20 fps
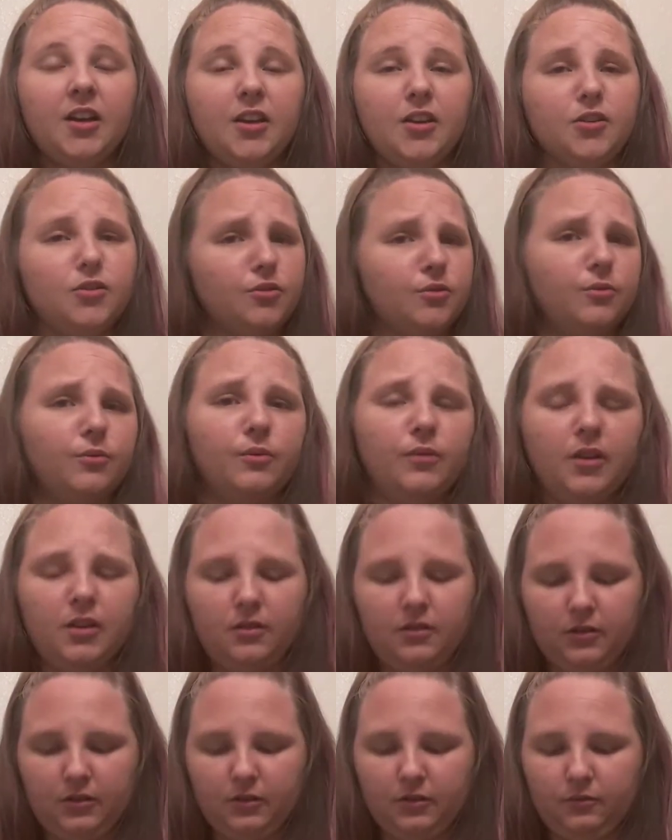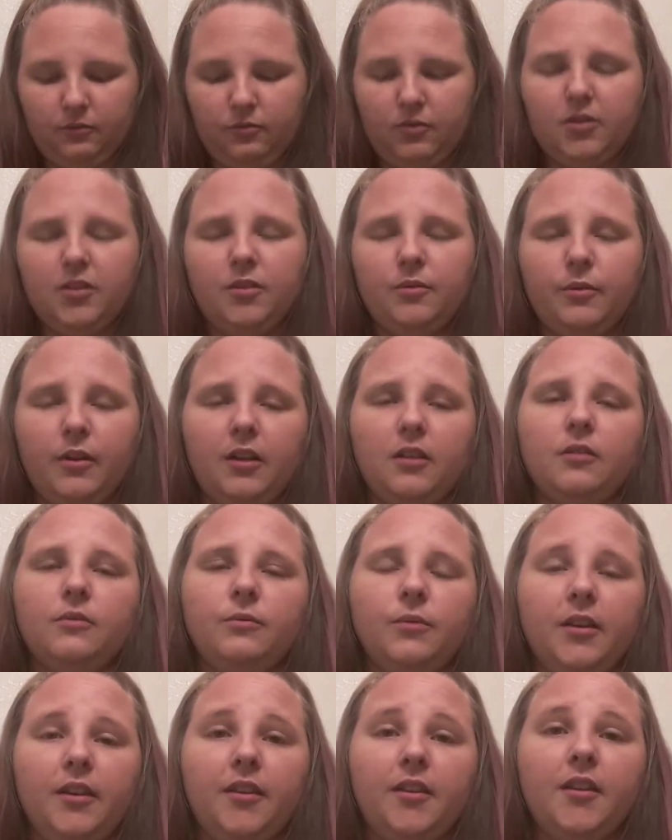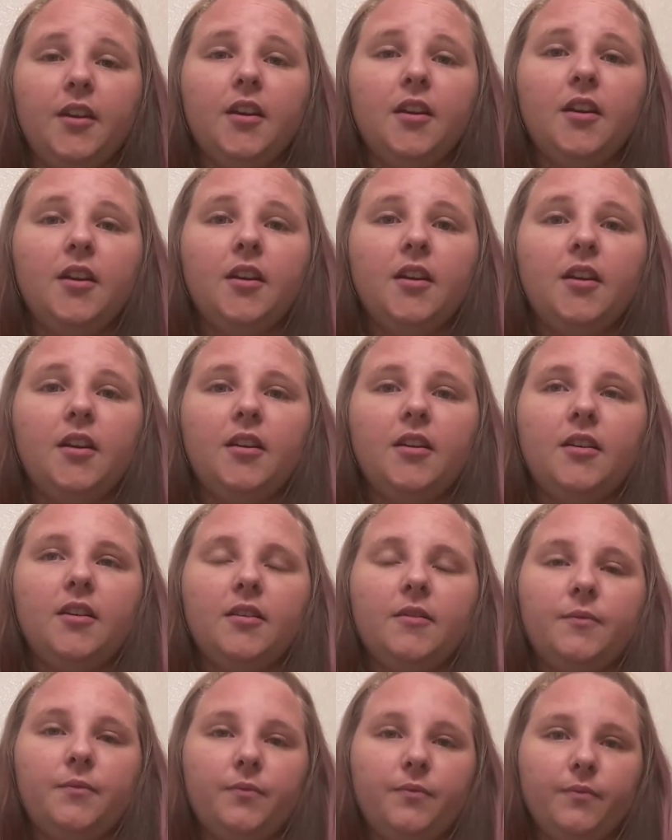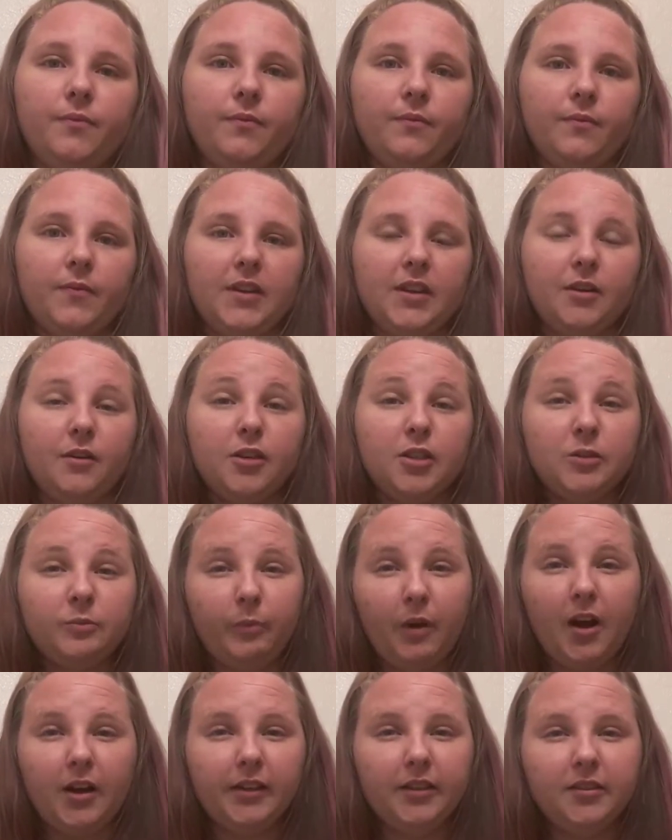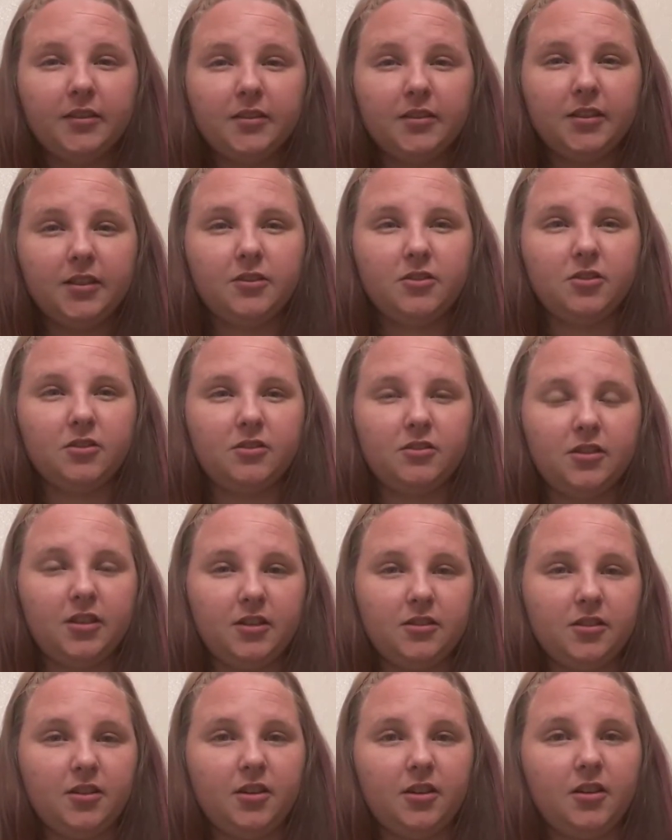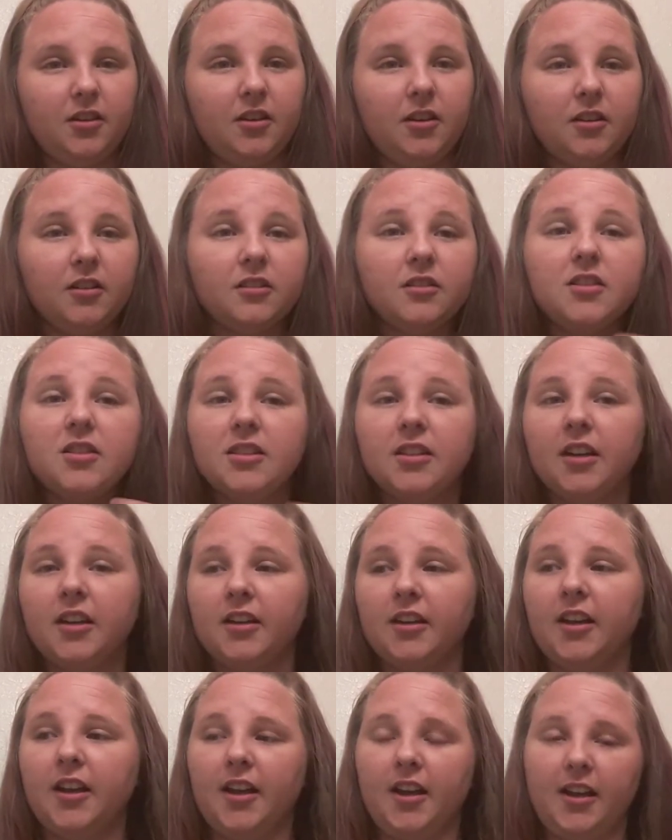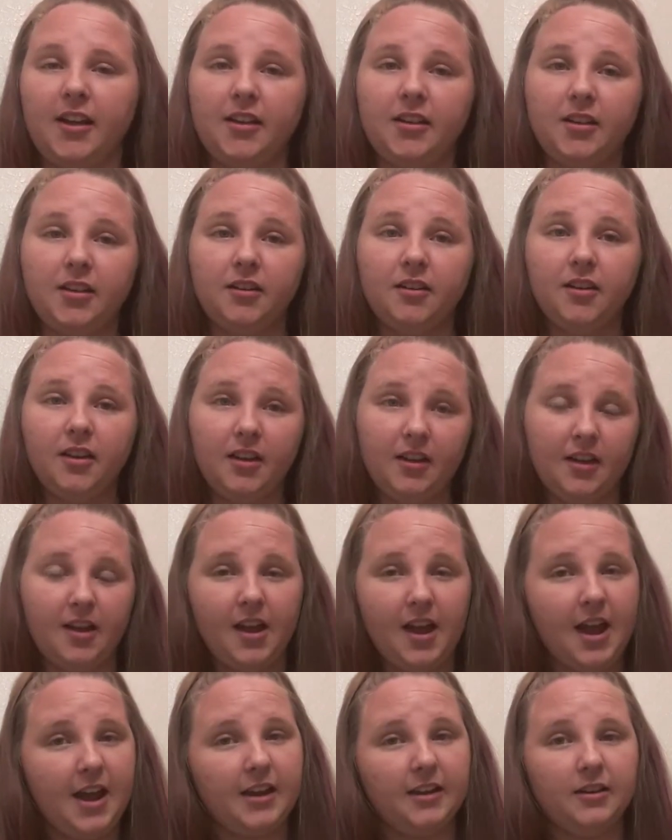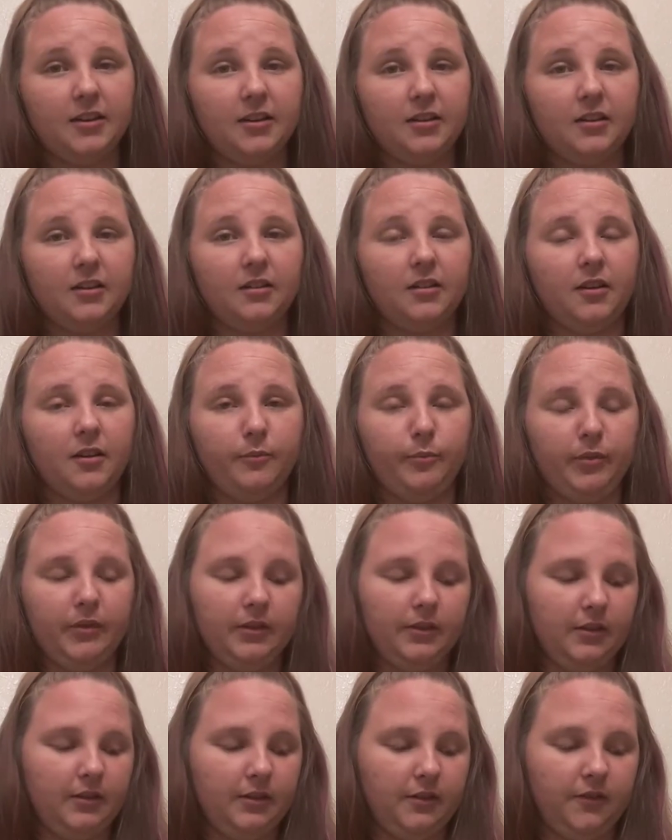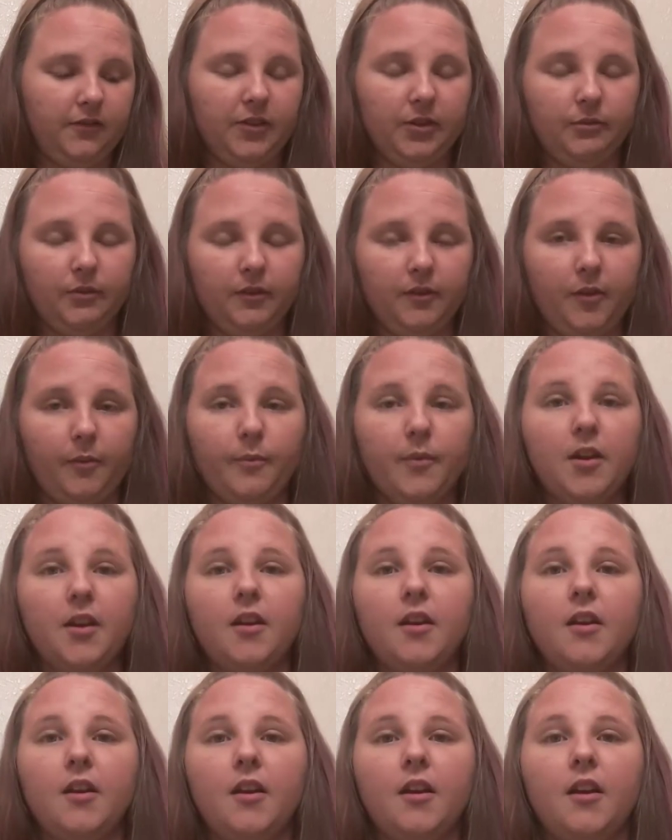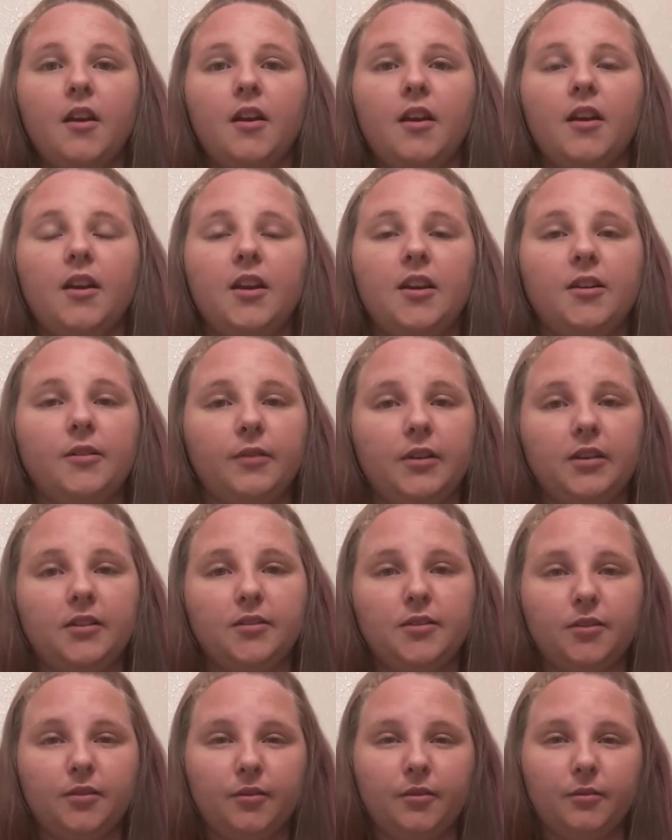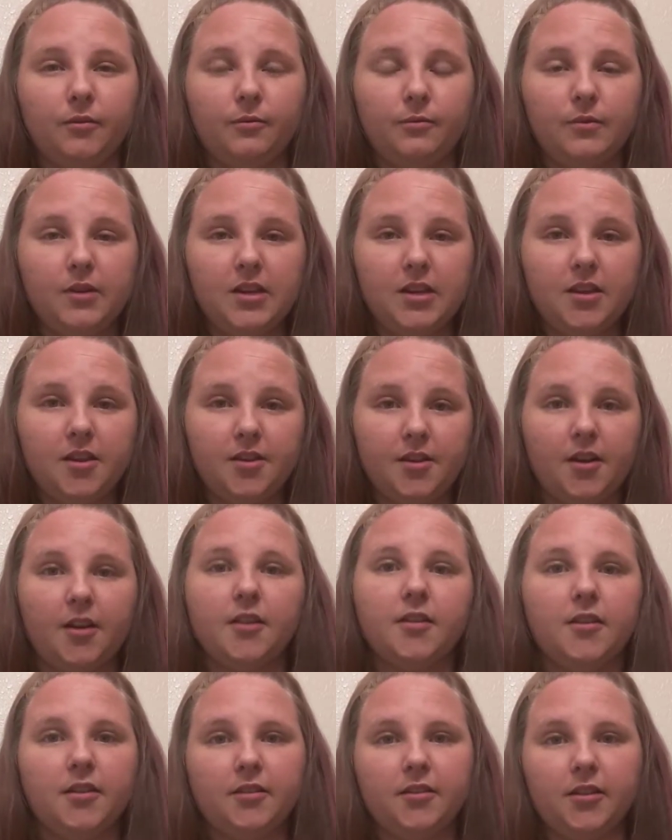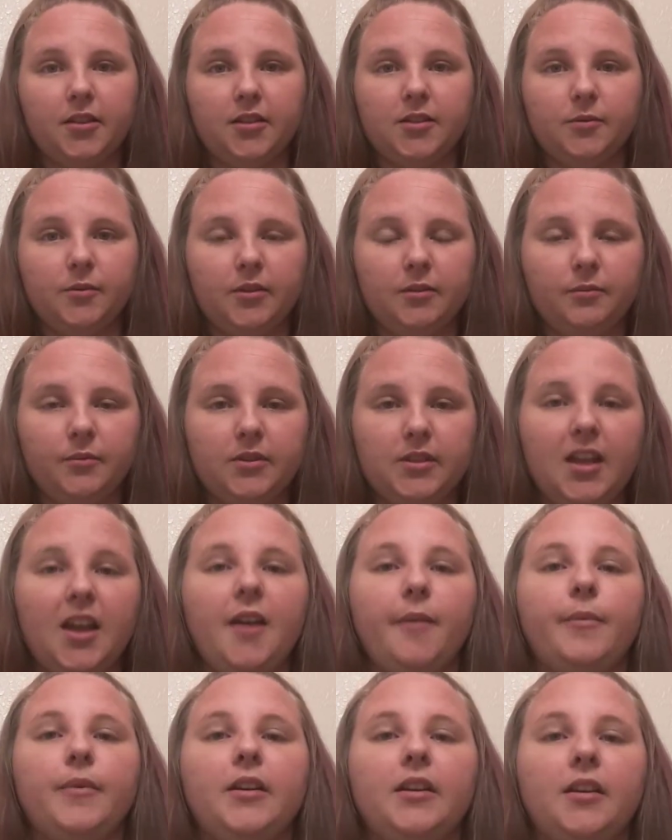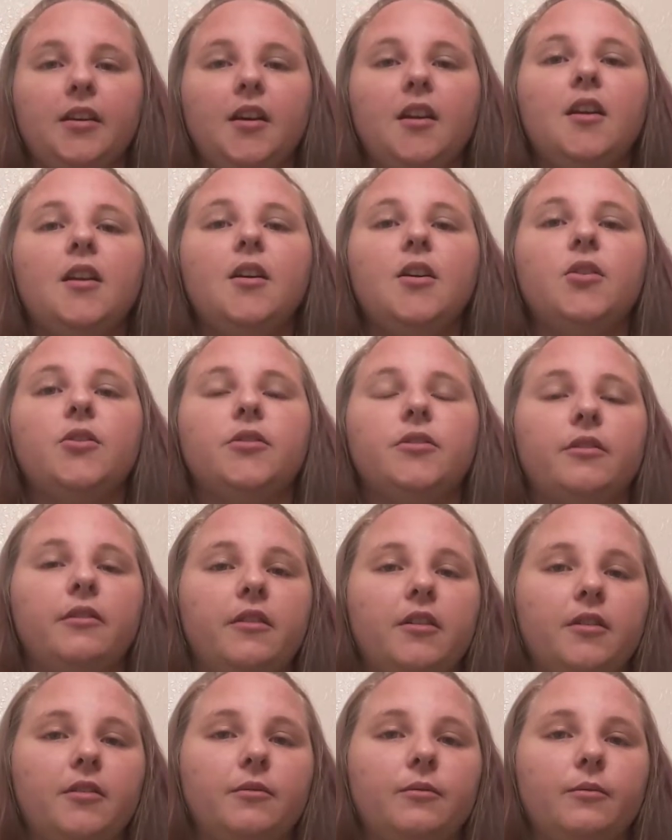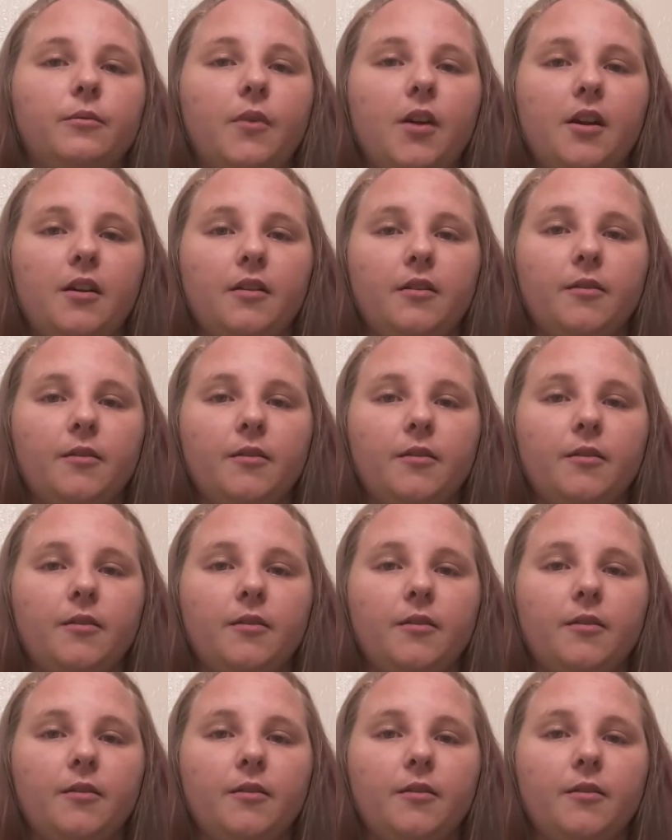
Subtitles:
is really well with spotting seizures, because her son had a few of them. Anyway, so we thought that that's what was happening. So then,